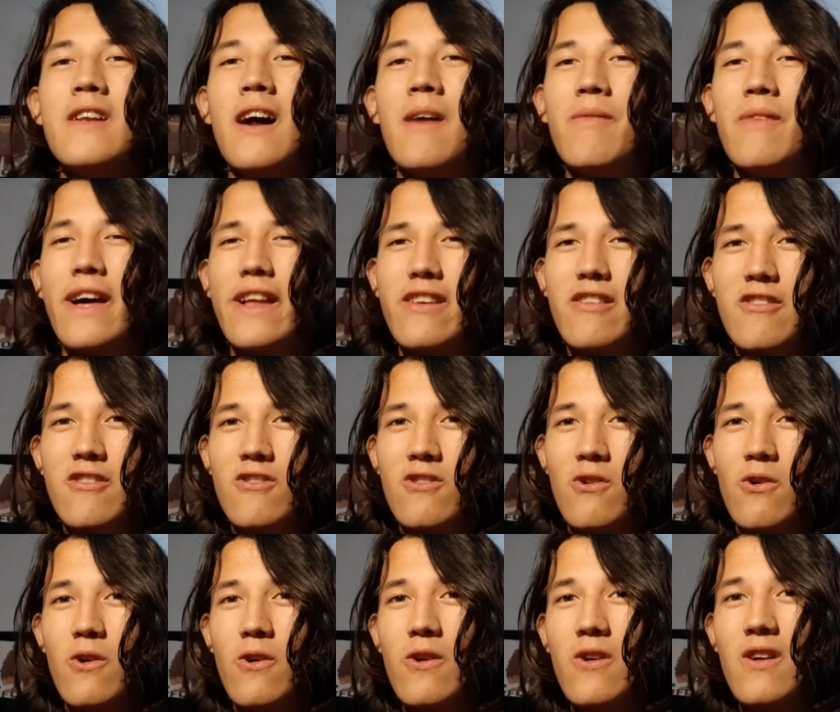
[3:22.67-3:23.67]
I'm not
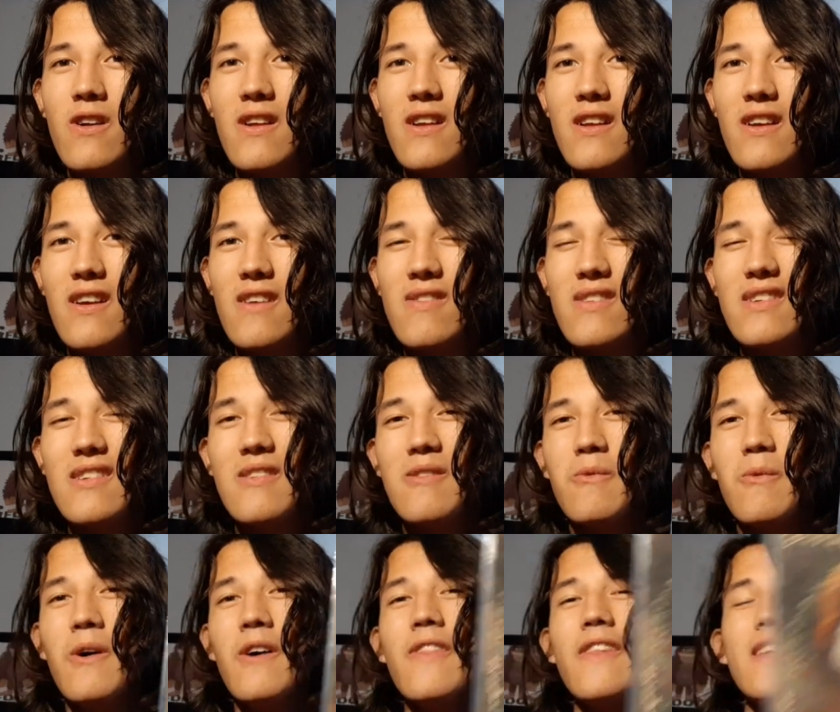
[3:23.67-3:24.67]
sure if this is
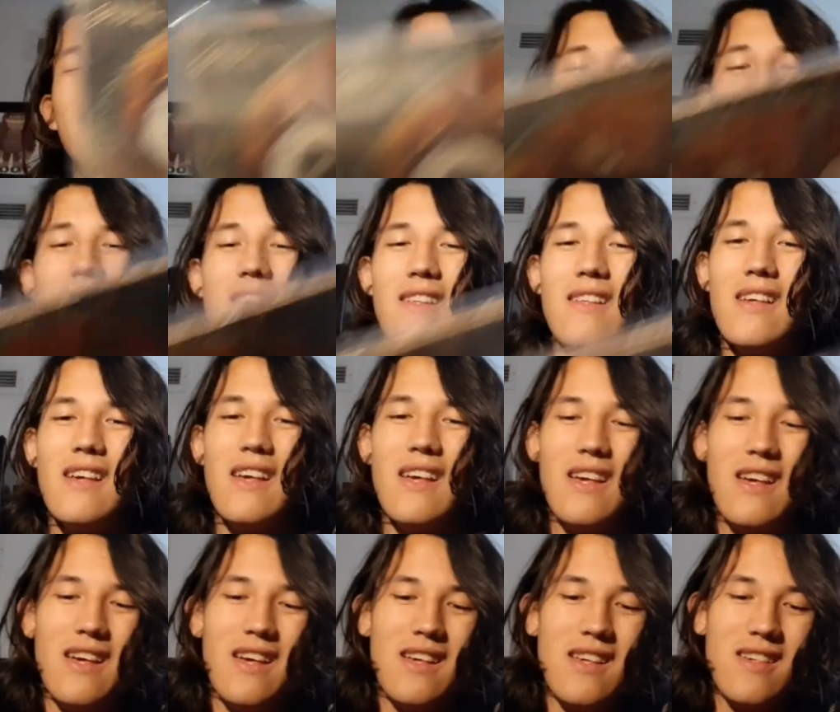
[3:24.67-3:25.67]
one that's gonna
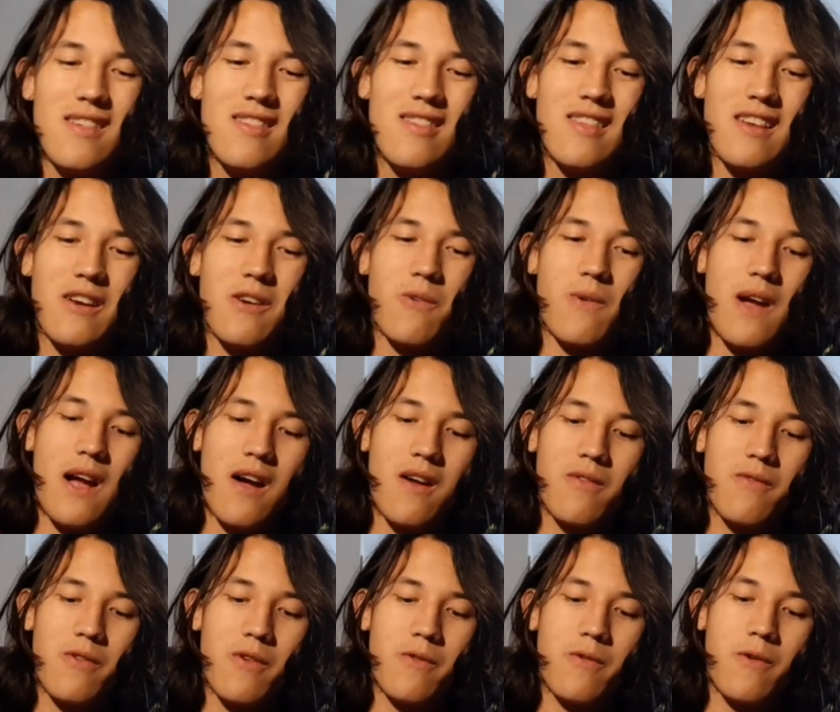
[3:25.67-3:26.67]
stick
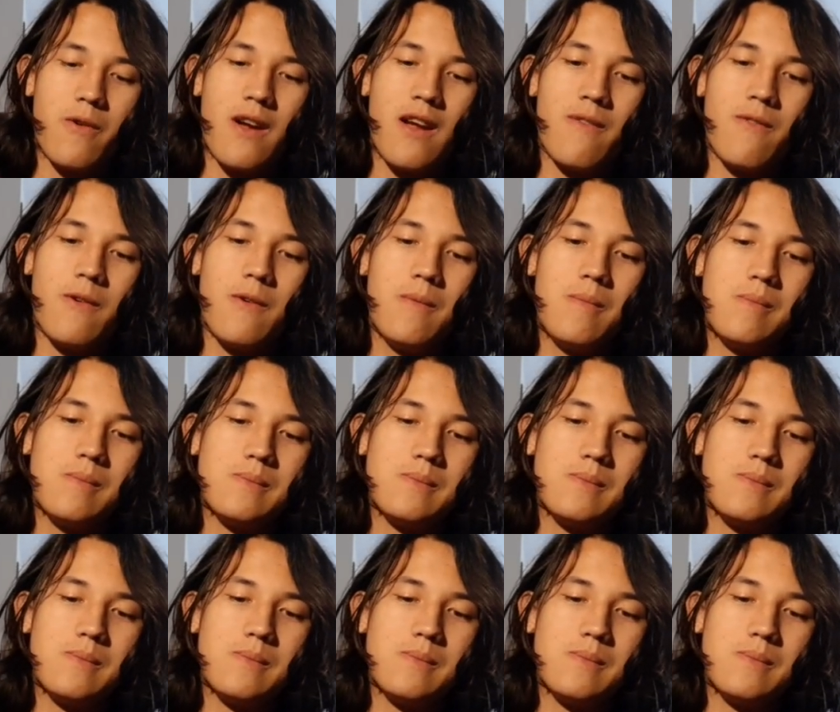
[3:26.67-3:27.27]
around for forever,